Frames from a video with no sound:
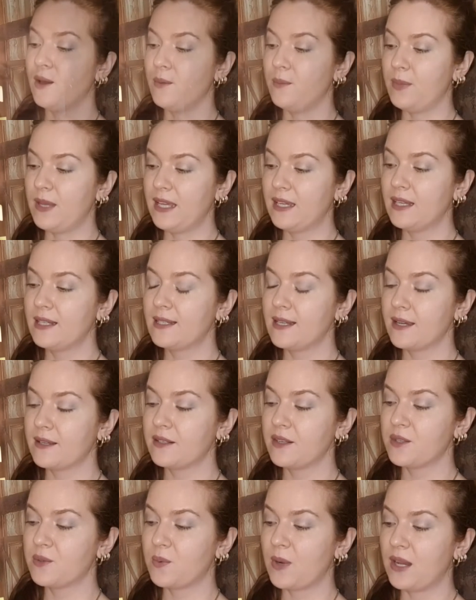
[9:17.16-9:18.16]
Being a
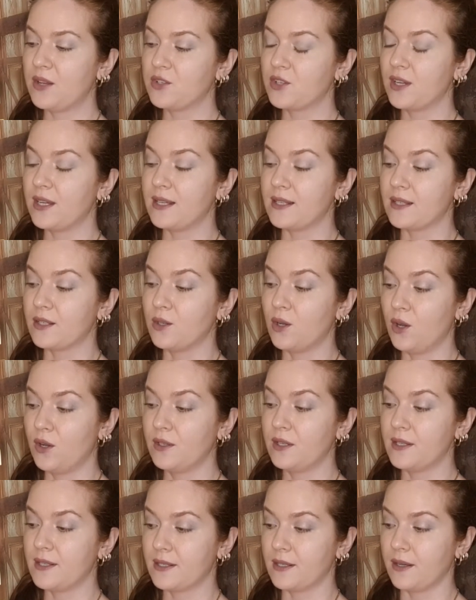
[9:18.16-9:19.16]
Texas Ranger is an
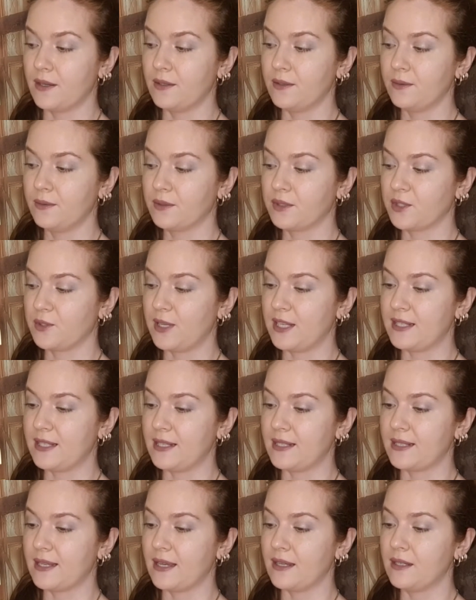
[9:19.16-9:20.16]
honor, son, Creasy
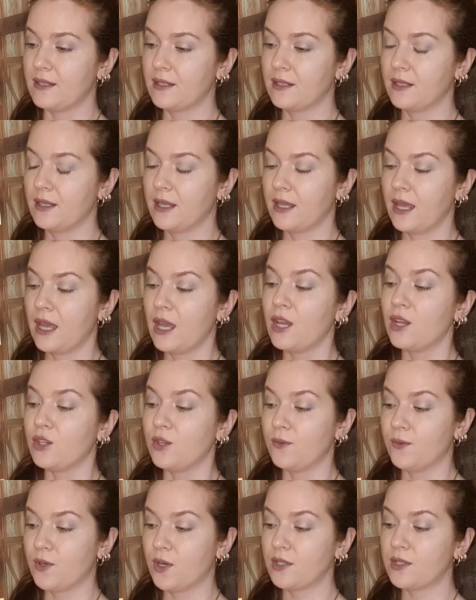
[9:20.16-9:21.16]
said.
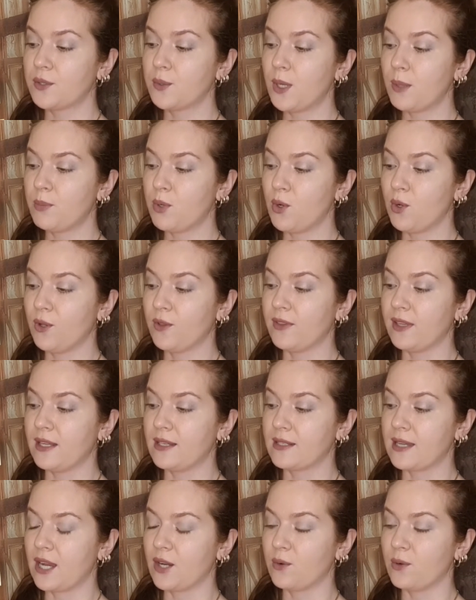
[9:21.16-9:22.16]
You've got to uphold the
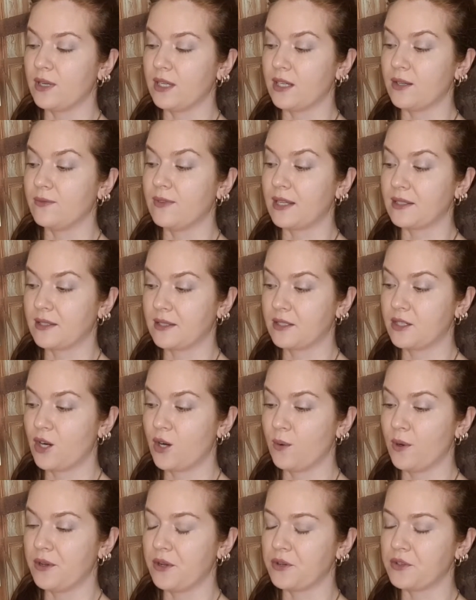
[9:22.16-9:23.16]
integrity of that
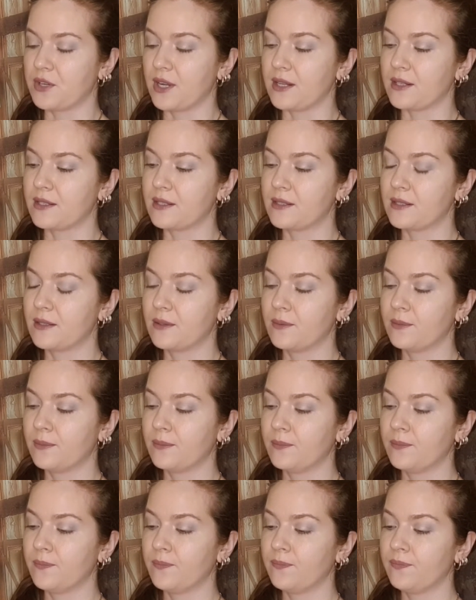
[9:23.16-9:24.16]
star on your chest.
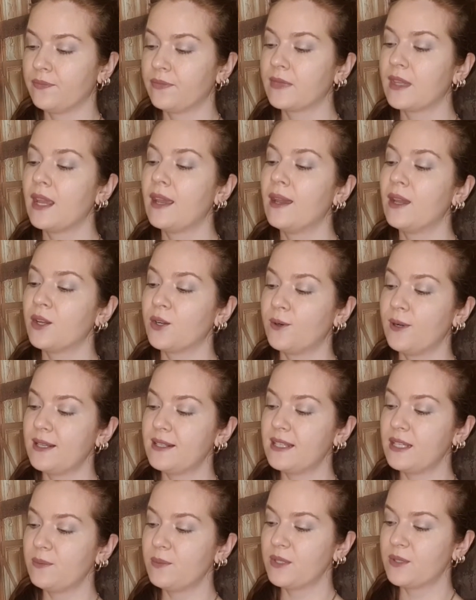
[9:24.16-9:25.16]

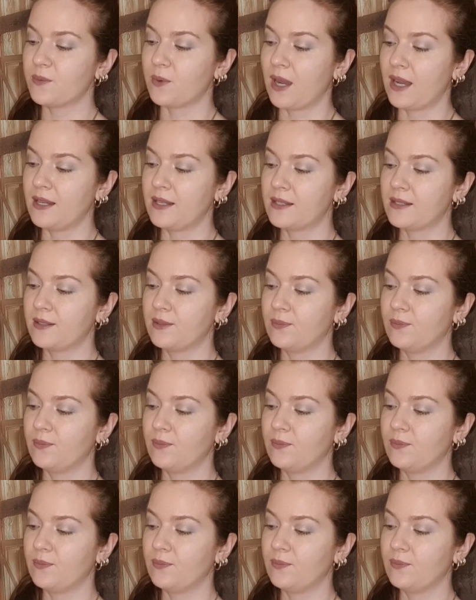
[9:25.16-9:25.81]
Creasy was right.